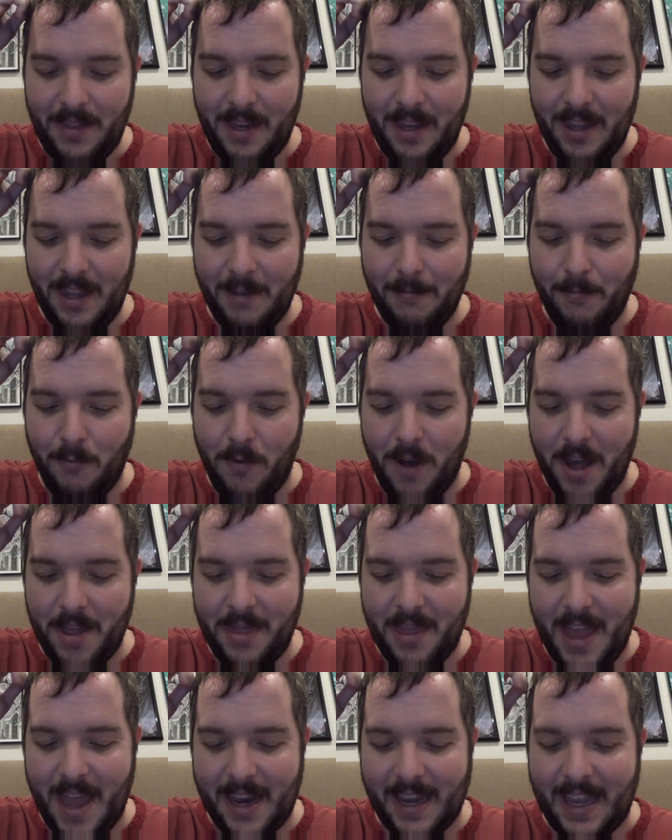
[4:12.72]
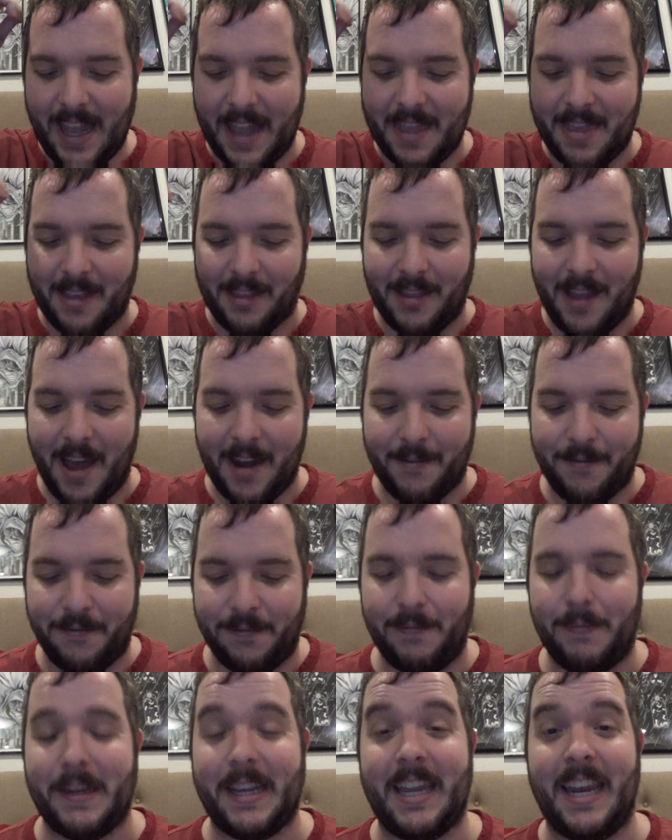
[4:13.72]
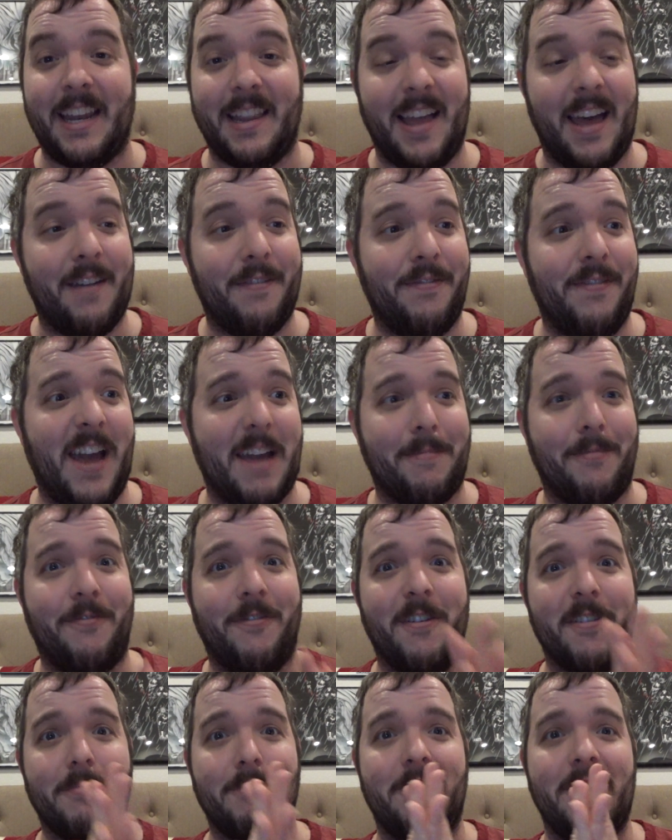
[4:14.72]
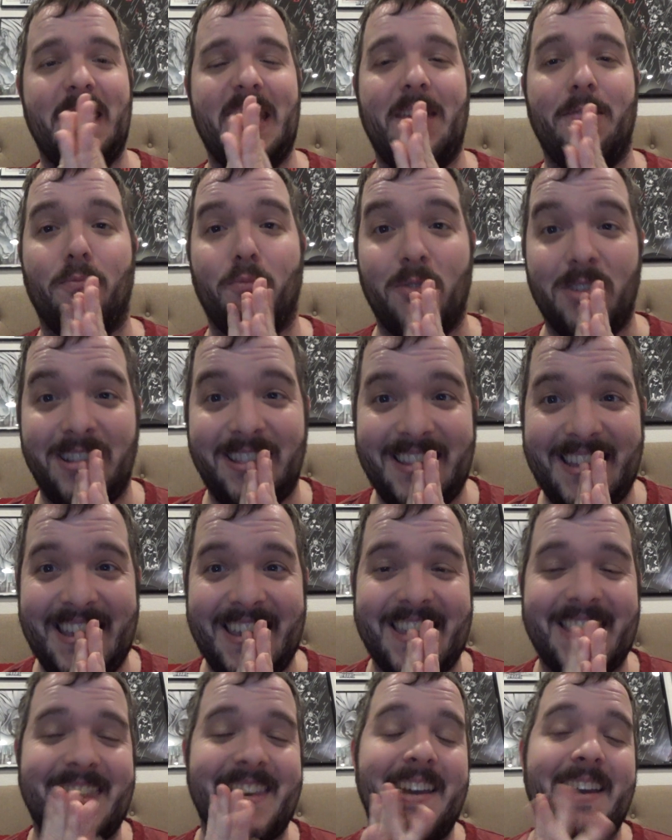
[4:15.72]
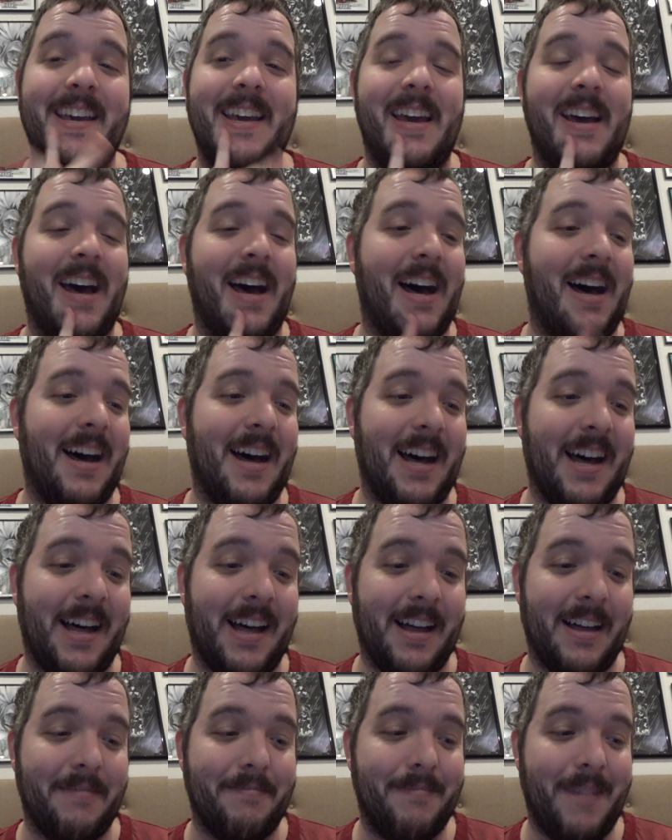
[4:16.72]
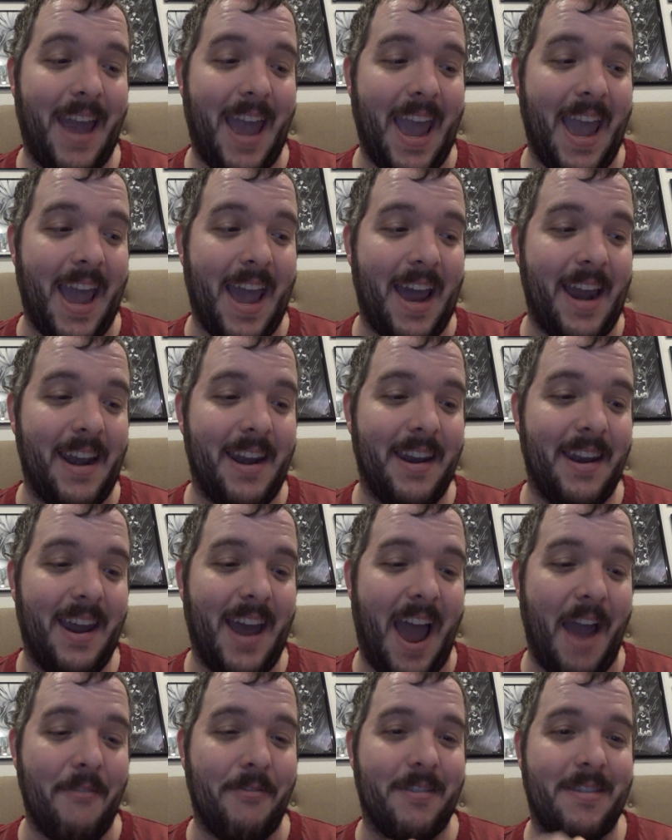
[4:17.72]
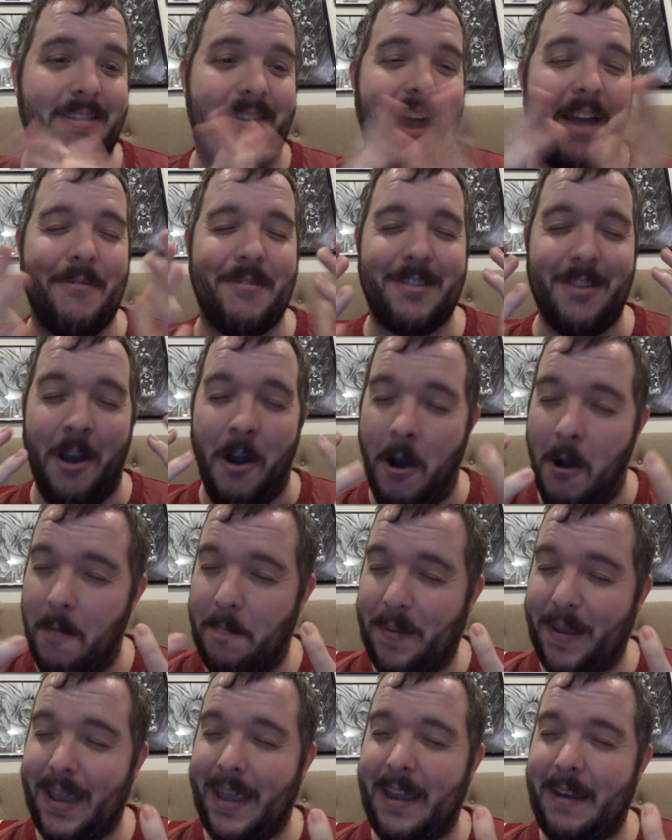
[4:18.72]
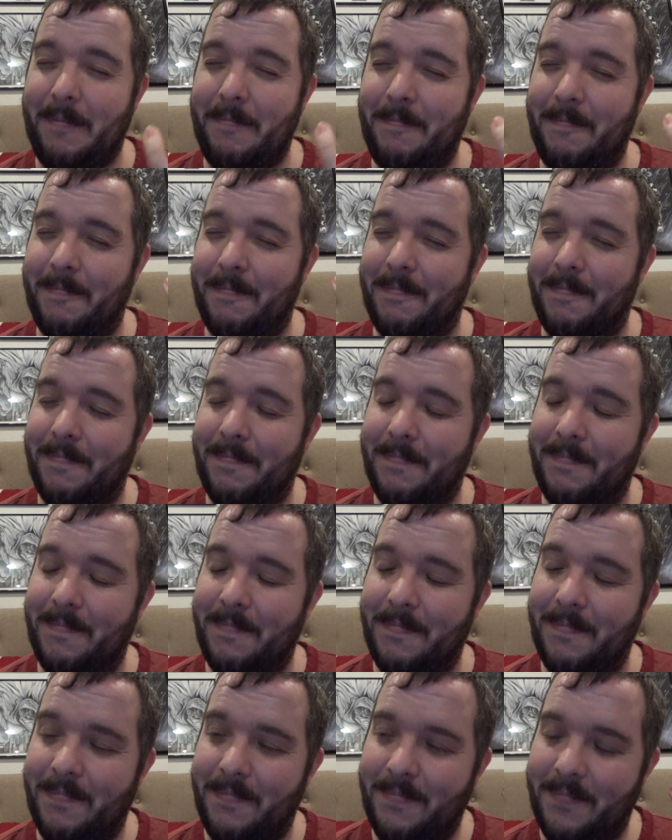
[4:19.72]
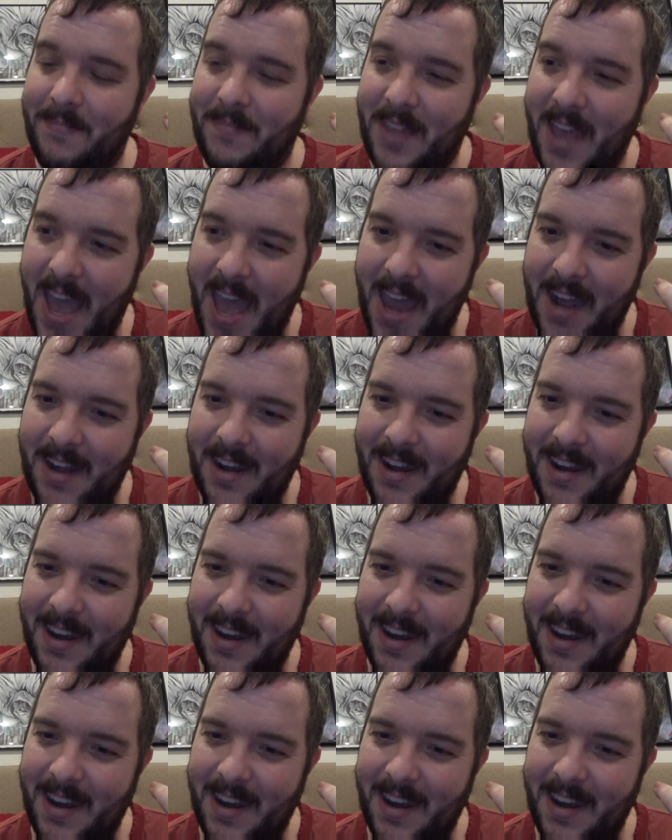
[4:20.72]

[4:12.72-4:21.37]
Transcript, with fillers: the one that gets a lot of getting a lot of flack before this movie's even released, um, and I was I was hoping that